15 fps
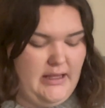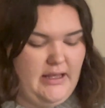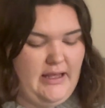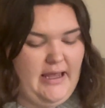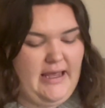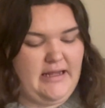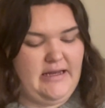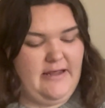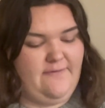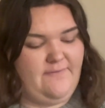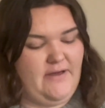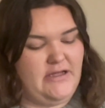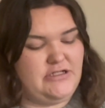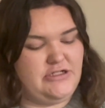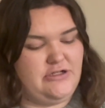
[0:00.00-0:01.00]
And if
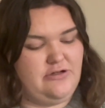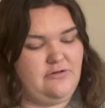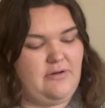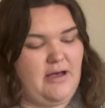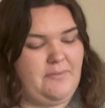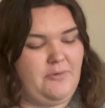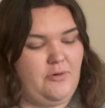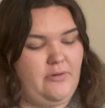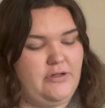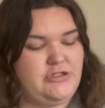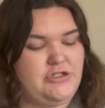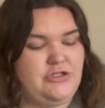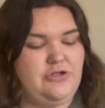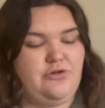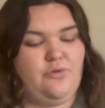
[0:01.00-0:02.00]
I do, I'm going
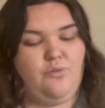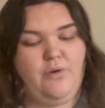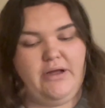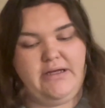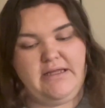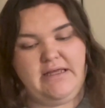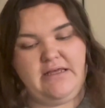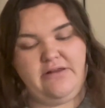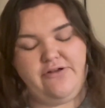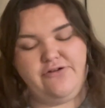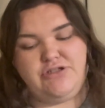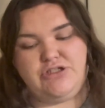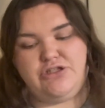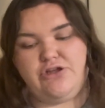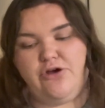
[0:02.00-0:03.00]
to do the 1 kilo
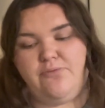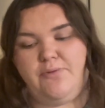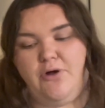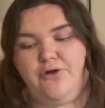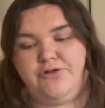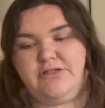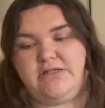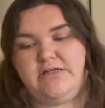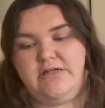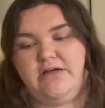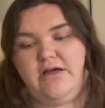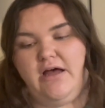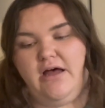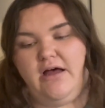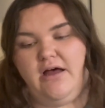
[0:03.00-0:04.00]
slow bolt
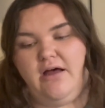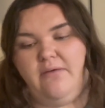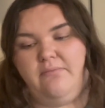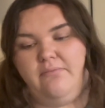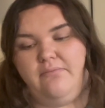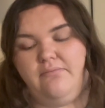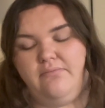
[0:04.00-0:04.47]
Napa